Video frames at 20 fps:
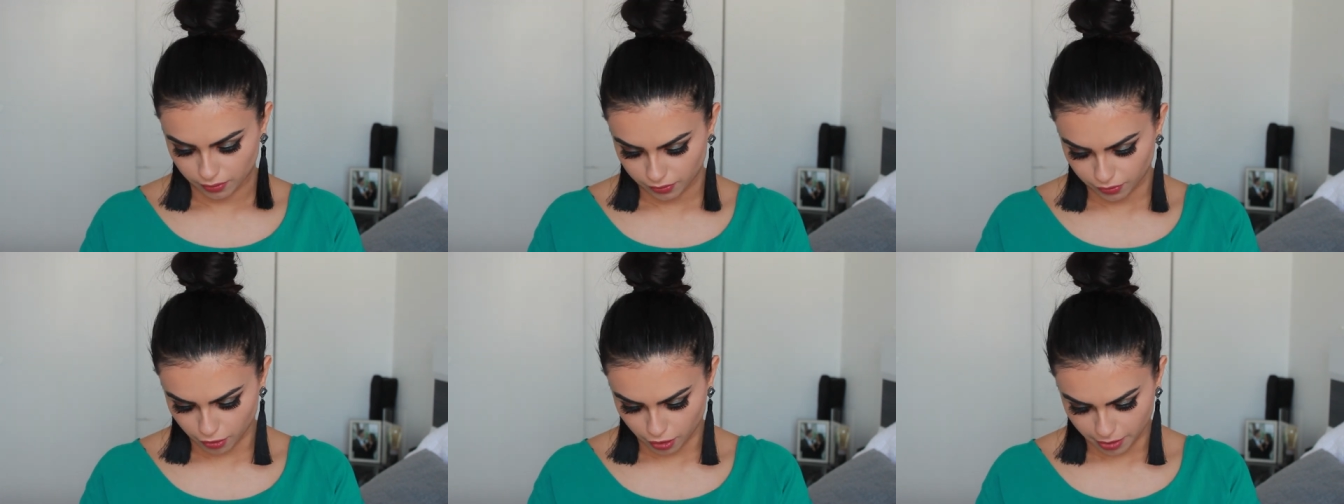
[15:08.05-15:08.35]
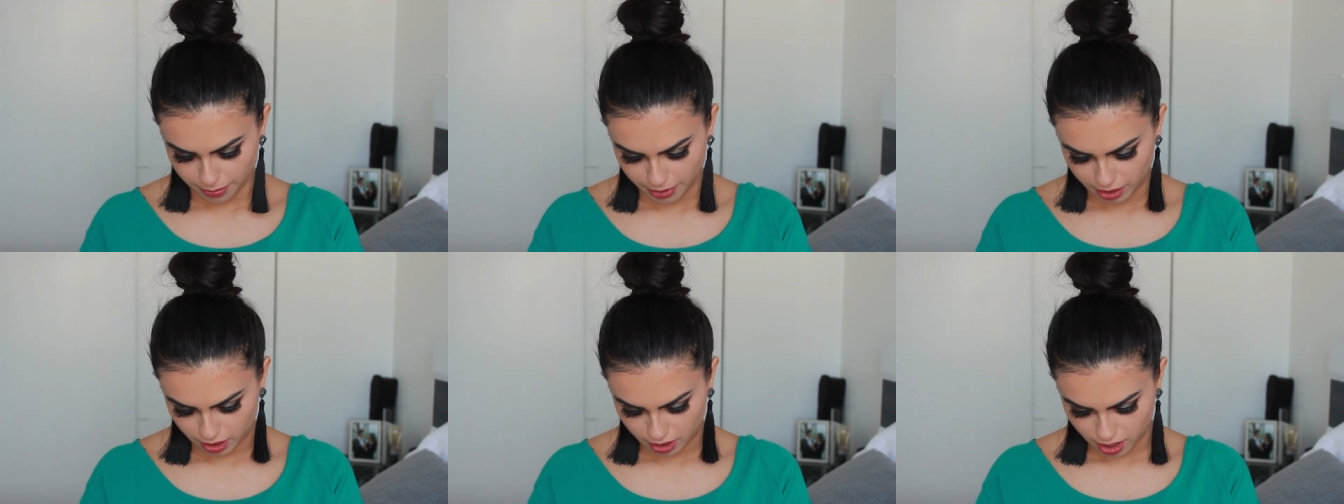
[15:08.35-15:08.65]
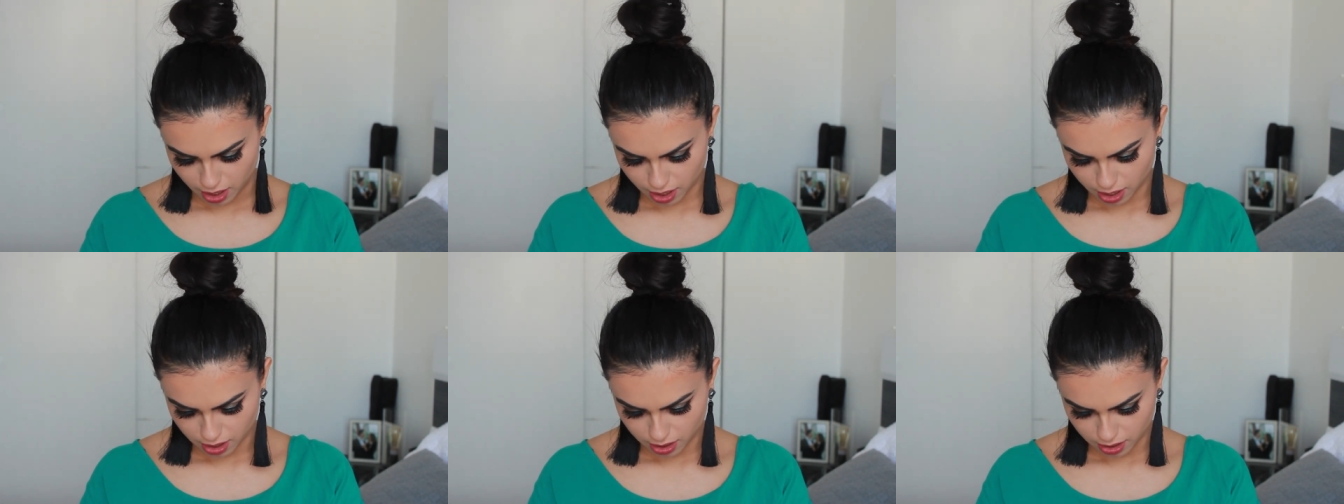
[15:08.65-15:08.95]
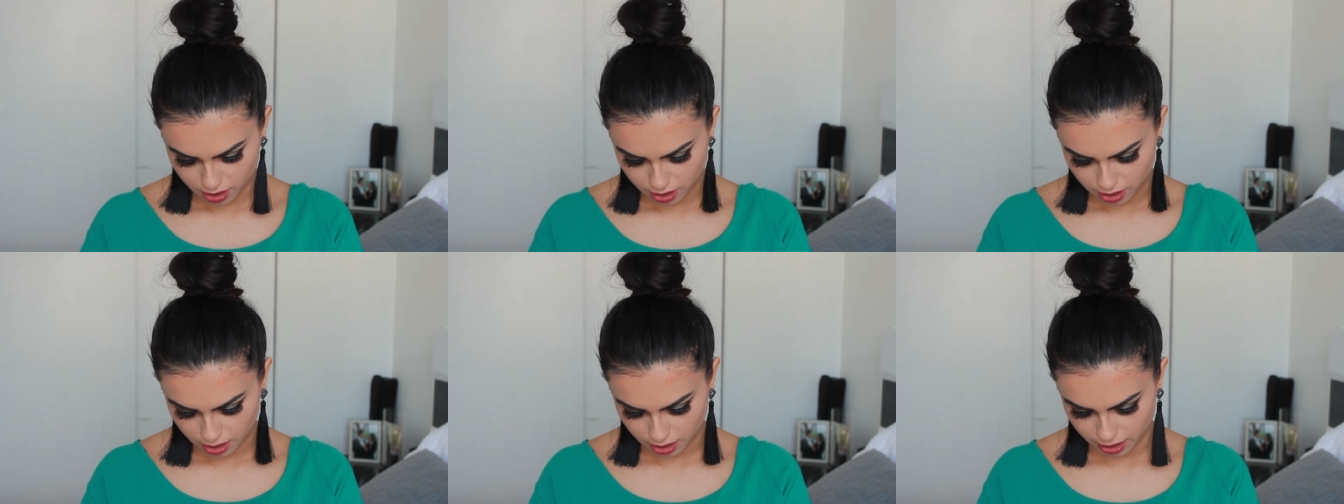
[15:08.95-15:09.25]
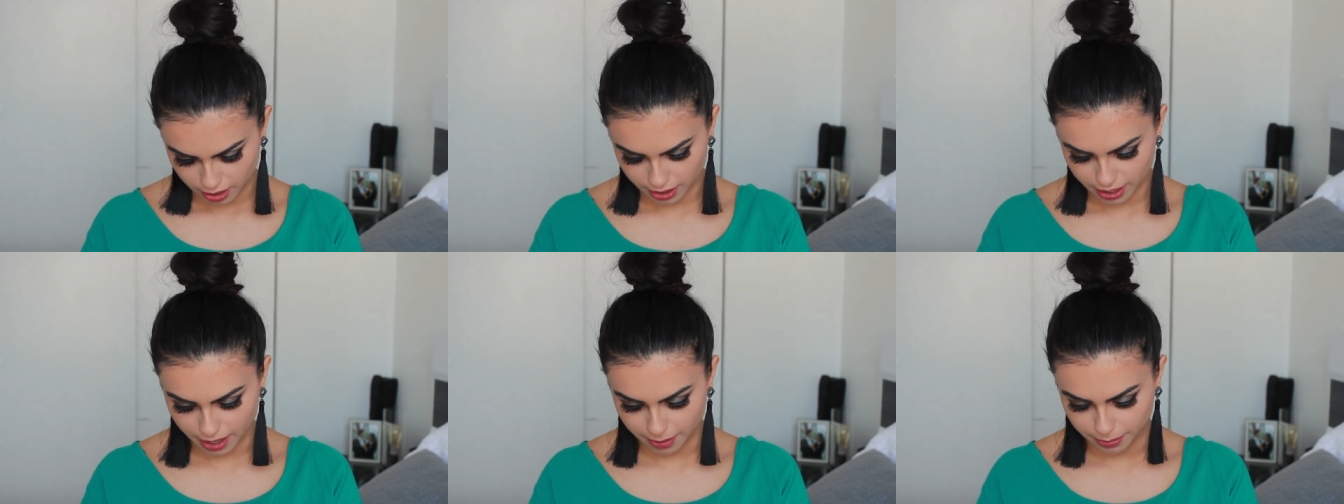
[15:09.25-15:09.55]
formula.
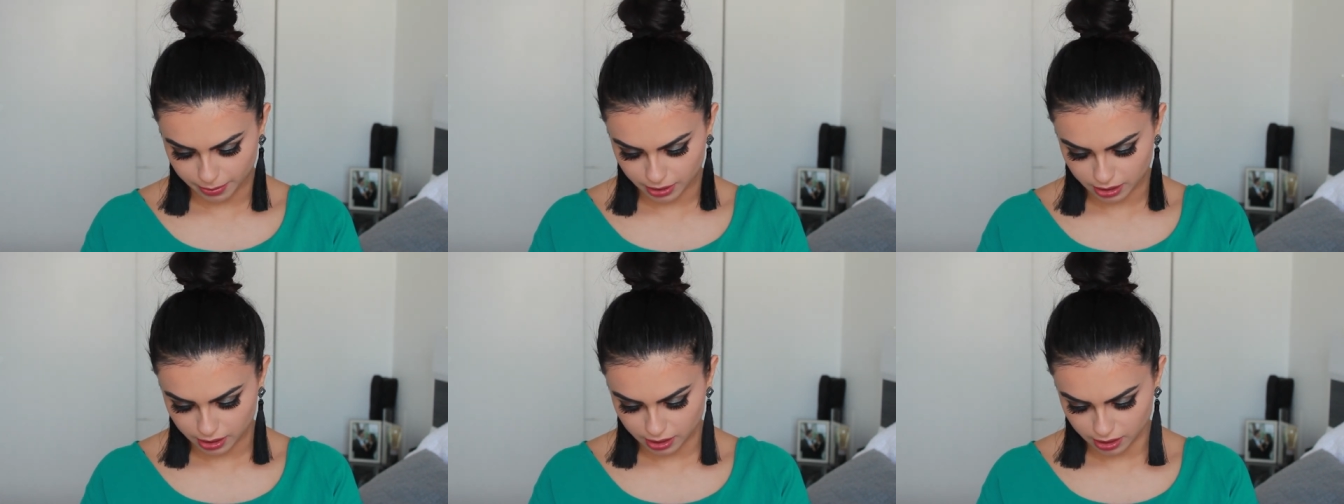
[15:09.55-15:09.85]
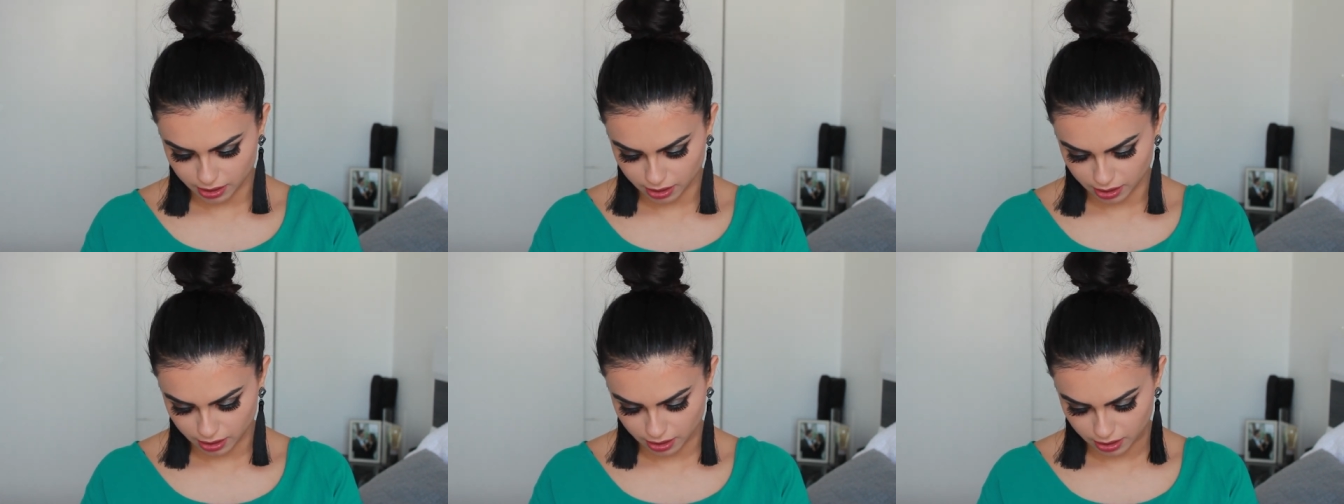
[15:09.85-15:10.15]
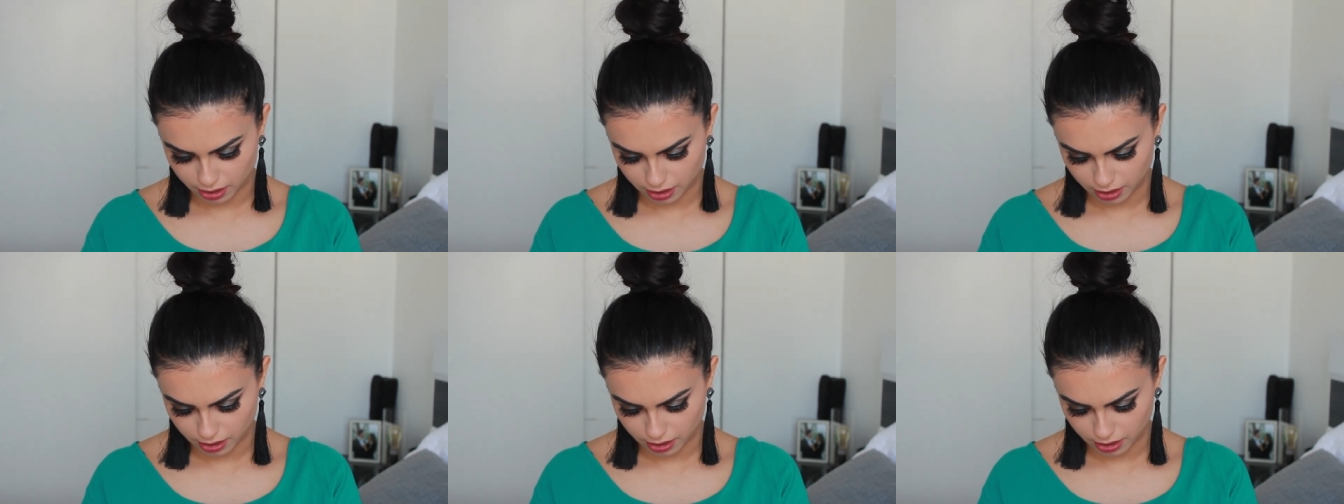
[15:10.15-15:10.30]
Yep, it's